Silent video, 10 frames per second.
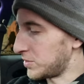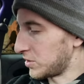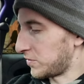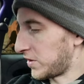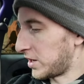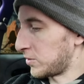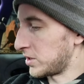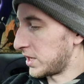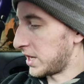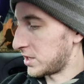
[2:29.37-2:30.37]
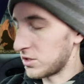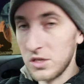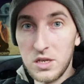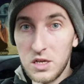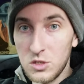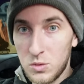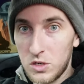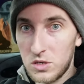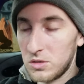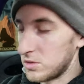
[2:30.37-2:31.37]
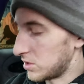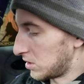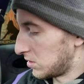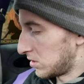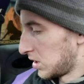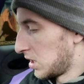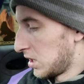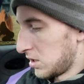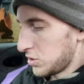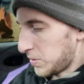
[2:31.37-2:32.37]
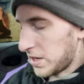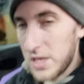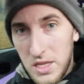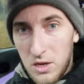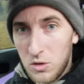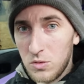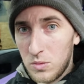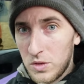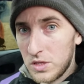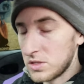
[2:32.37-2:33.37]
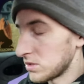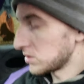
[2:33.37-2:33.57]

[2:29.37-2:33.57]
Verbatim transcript: go find one that actually does work, so we'll probably take that old one with us.